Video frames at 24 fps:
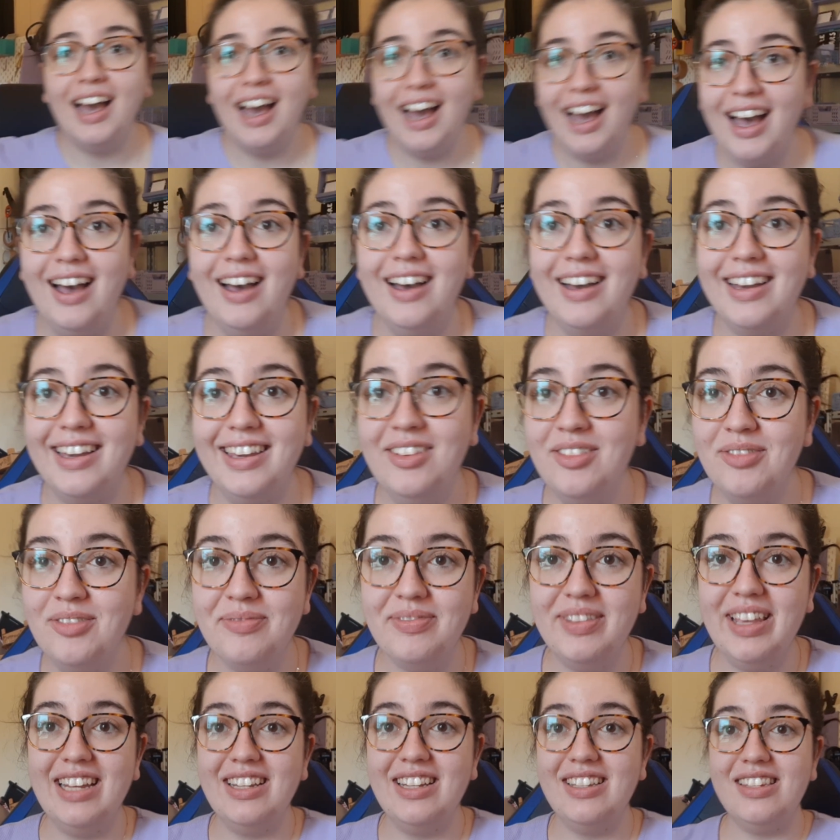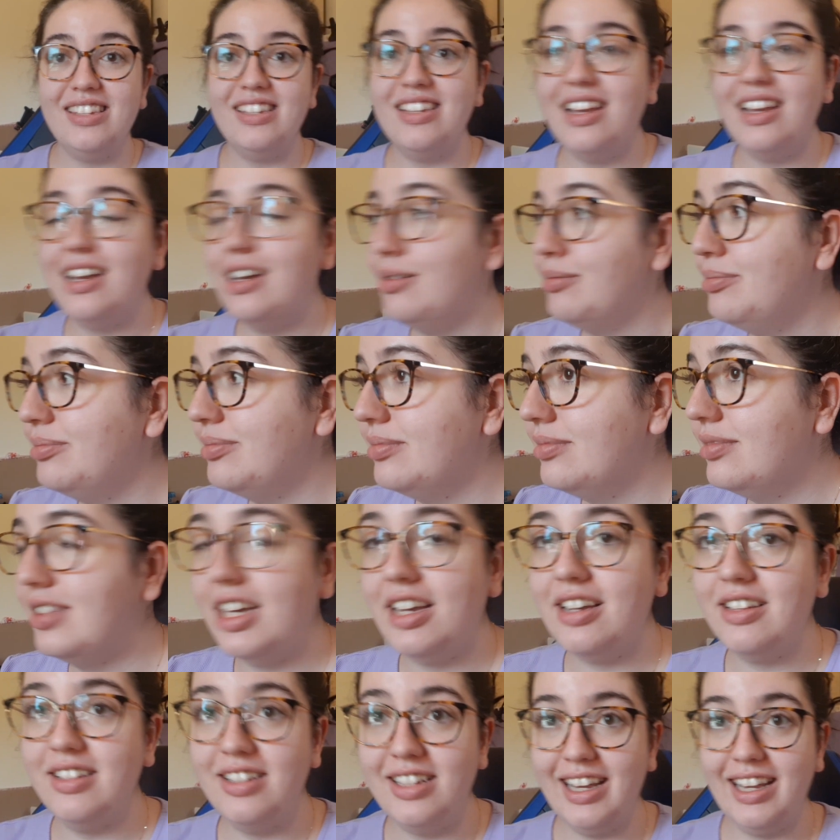hi, it's
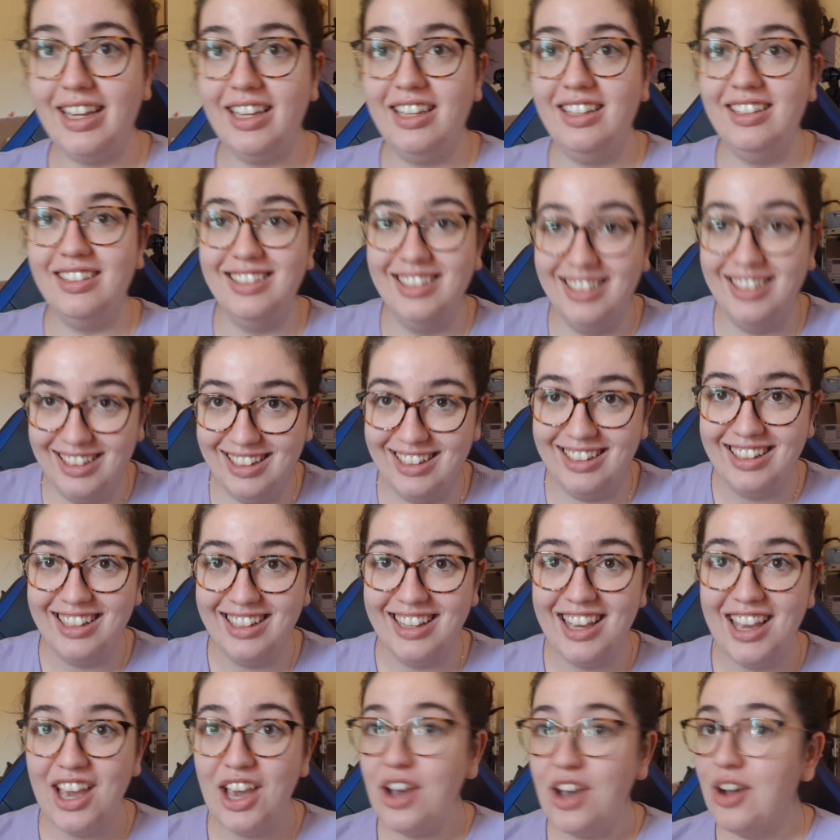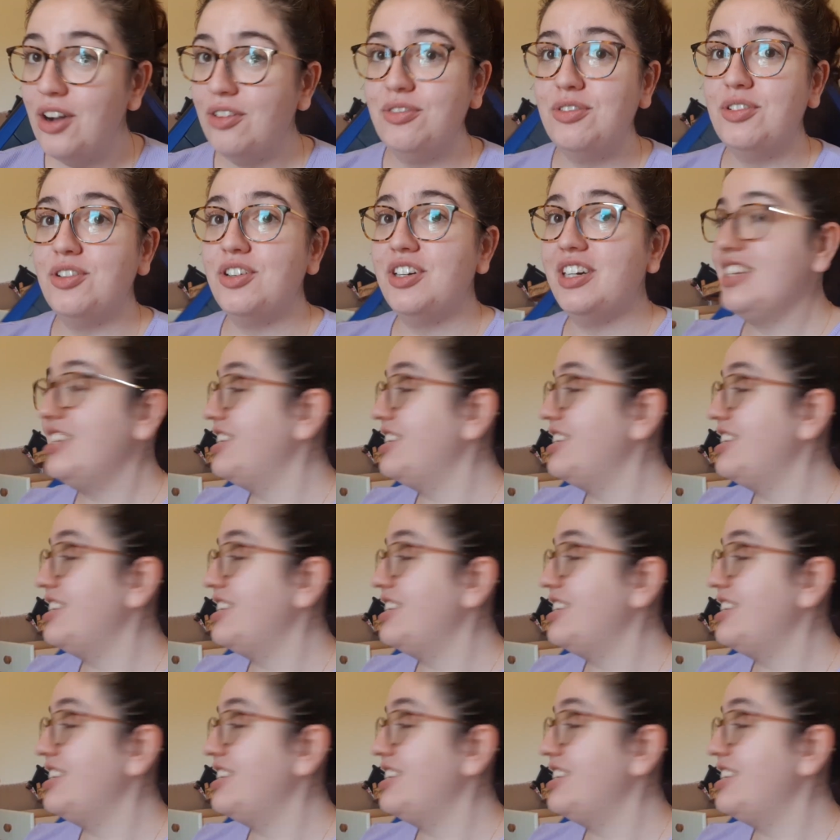Thursday. I've already